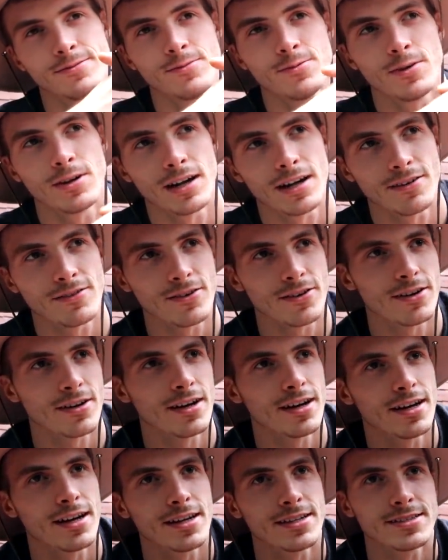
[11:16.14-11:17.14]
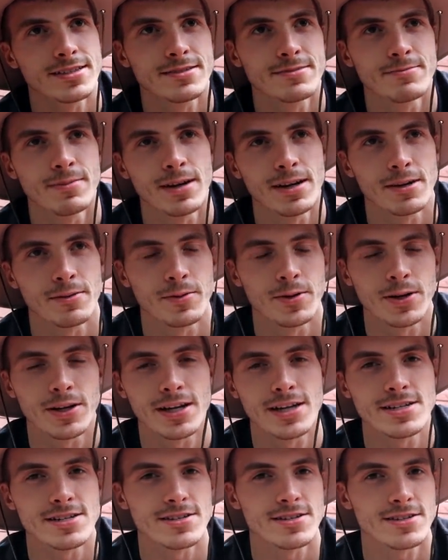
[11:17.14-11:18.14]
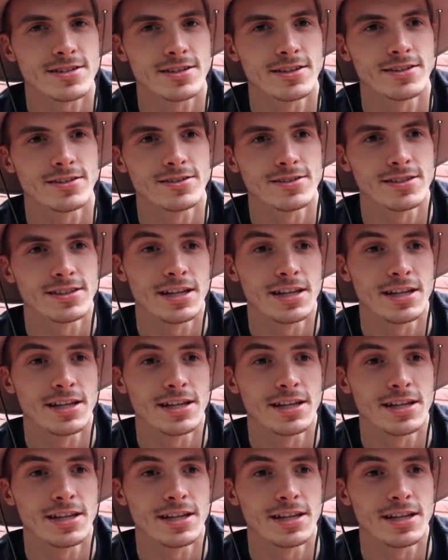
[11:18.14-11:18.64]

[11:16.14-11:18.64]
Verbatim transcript: whatever. I guess my communication skills